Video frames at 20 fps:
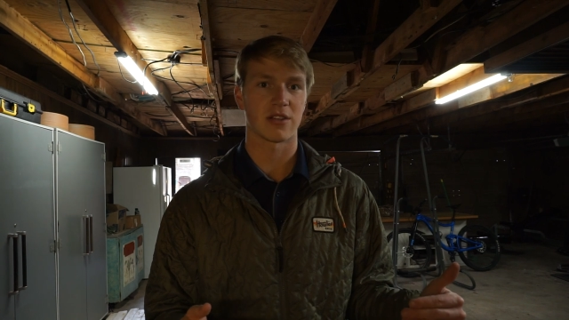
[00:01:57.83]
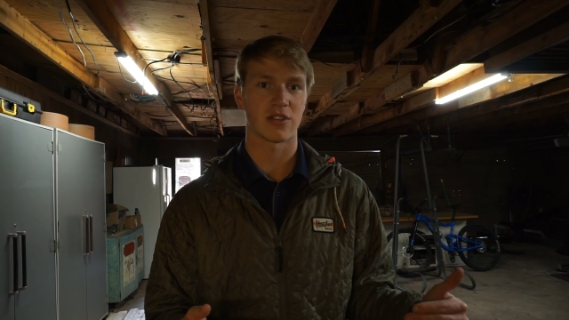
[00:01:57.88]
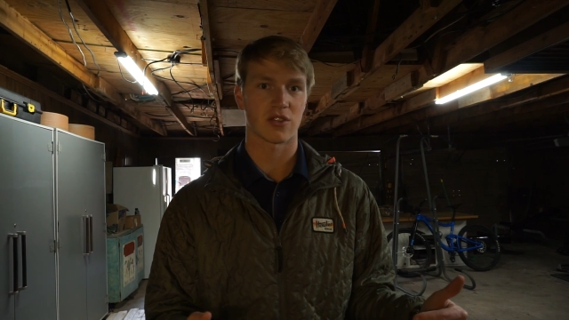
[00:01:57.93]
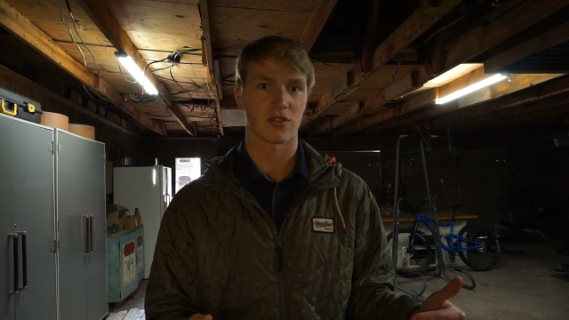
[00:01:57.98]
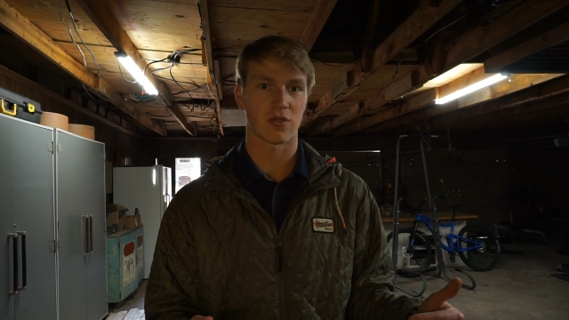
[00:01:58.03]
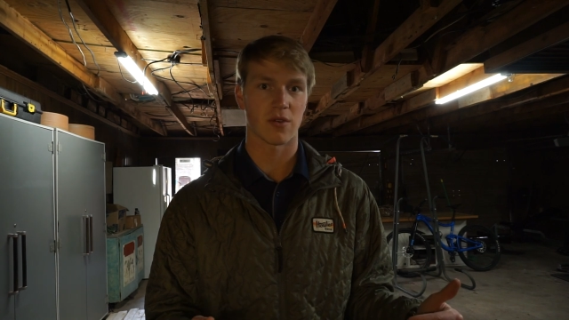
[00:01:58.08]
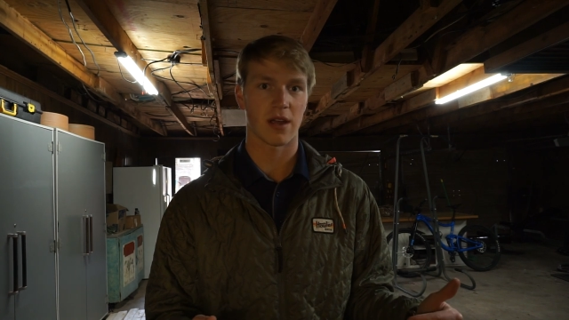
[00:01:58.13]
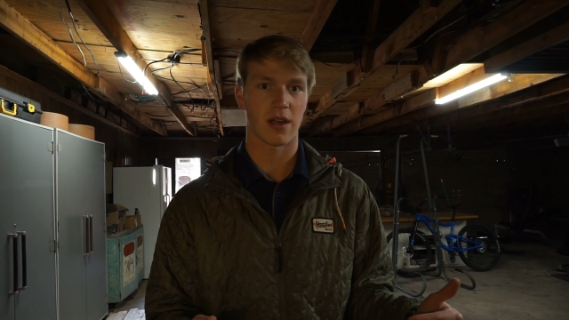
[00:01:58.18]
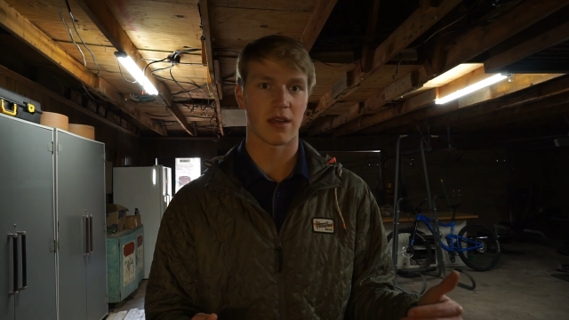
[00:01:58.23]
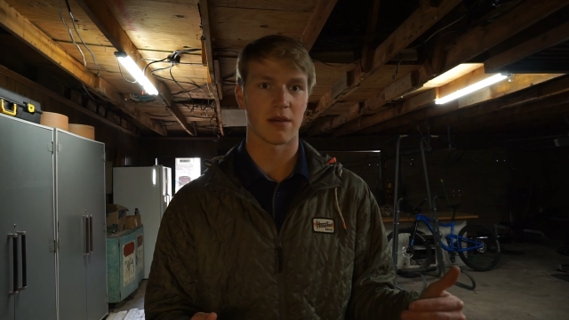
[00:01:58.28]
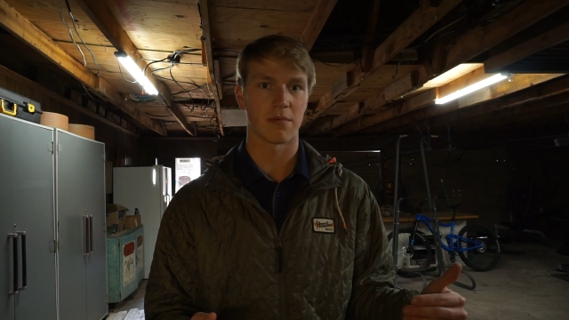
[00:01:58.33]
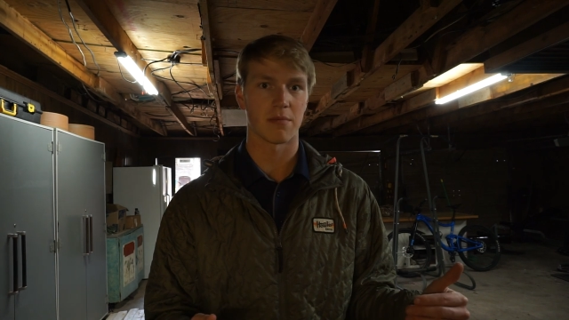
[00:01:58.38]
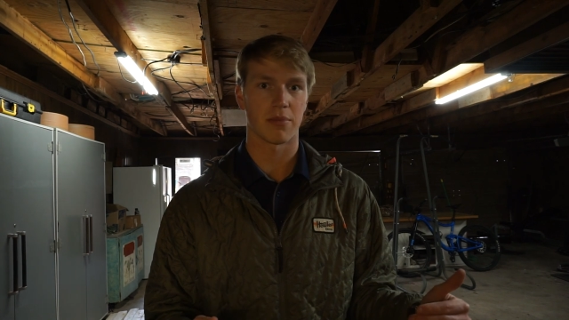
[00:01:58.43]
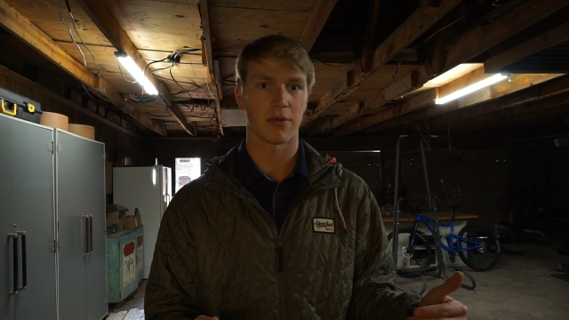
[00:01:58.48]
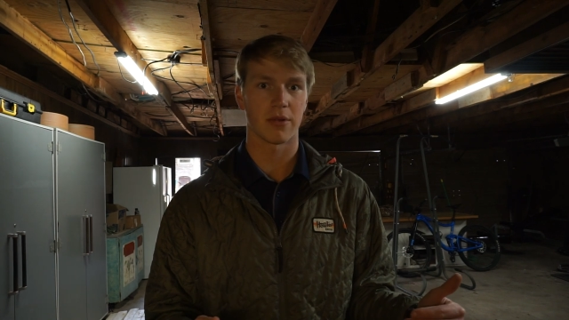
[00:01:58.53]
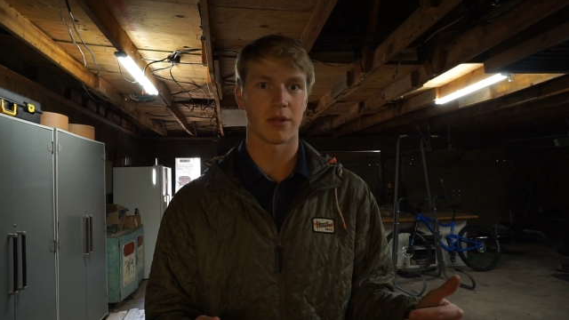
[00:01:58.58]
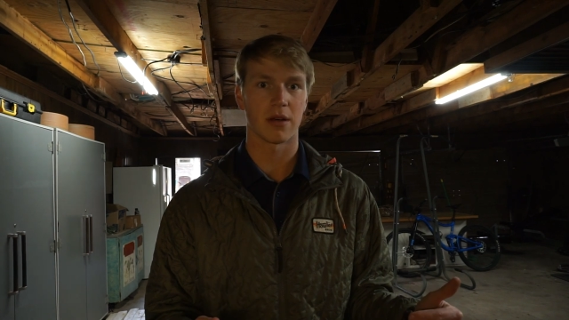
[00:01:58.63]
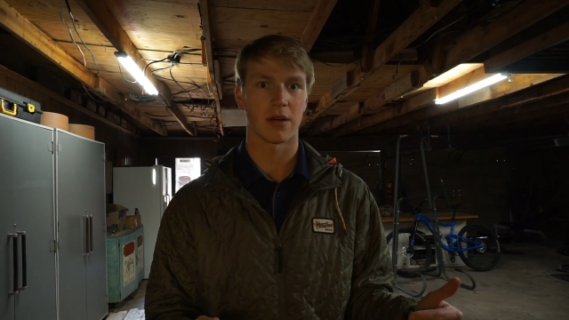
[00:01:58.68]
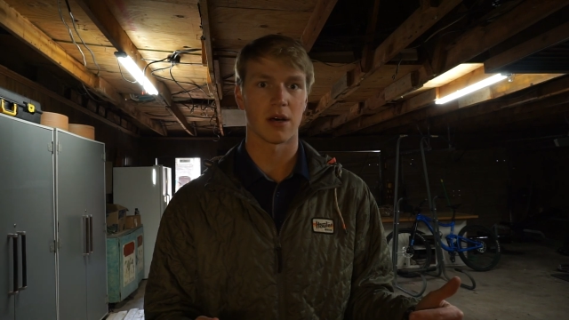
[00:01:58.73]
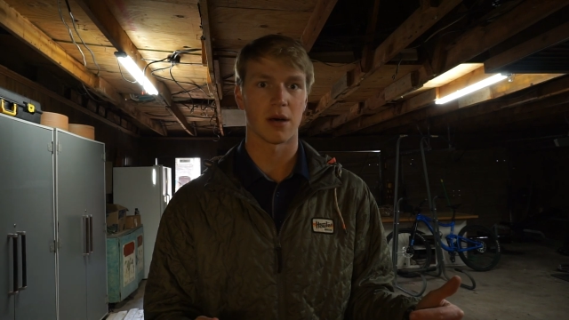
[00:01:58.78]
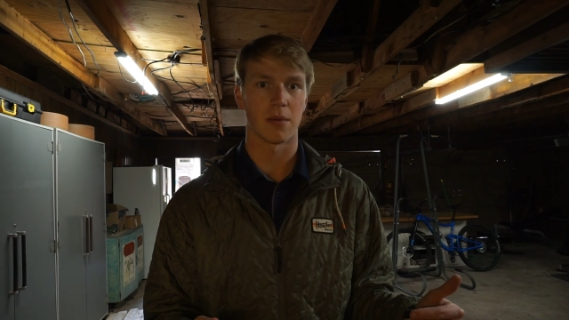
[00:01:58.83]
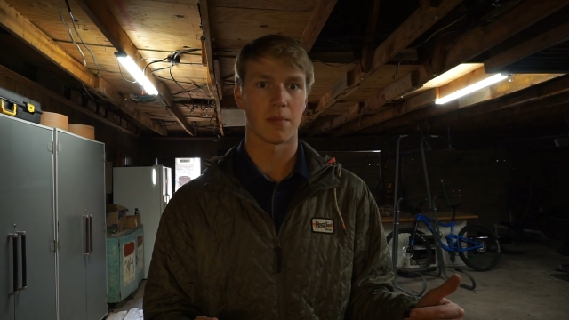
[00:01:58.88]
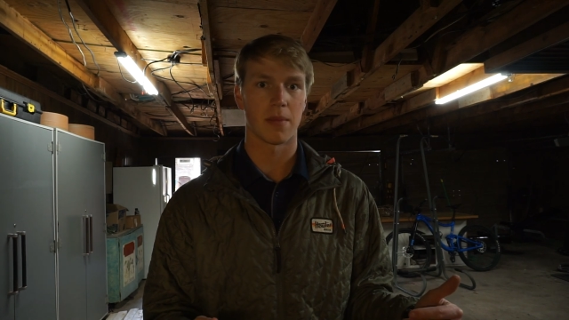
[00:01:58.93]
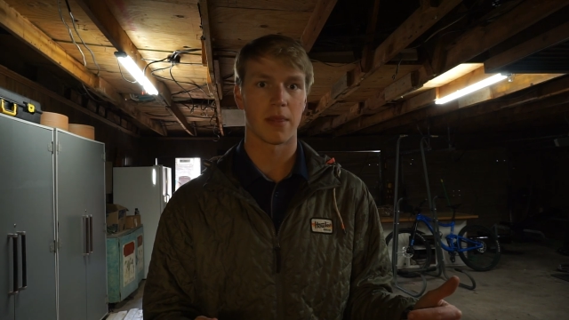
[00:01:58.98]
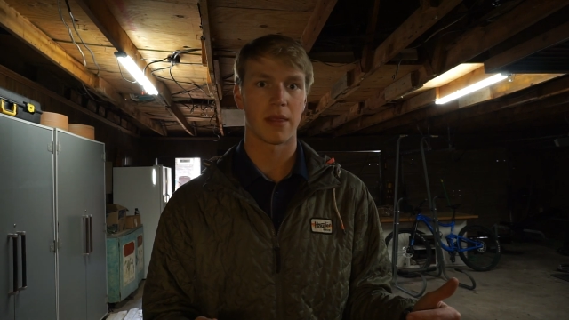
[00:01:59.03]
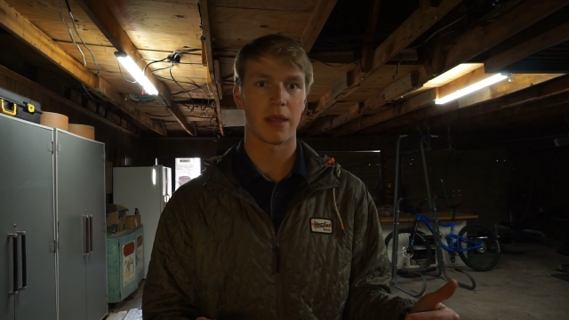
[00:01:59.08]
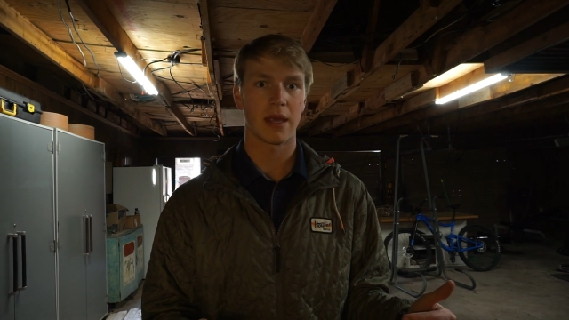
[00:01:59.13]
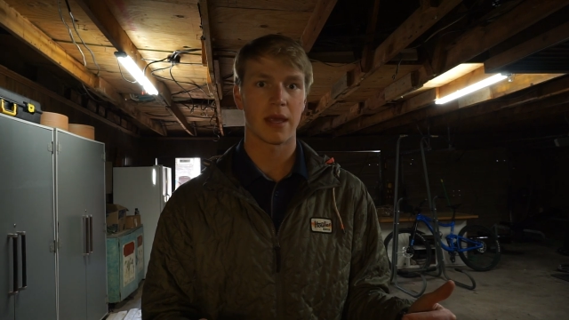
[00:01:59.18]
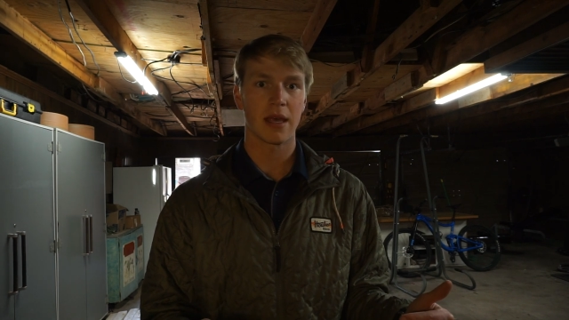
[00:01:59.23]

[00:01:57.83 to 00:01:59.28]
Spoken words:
straight and plumb.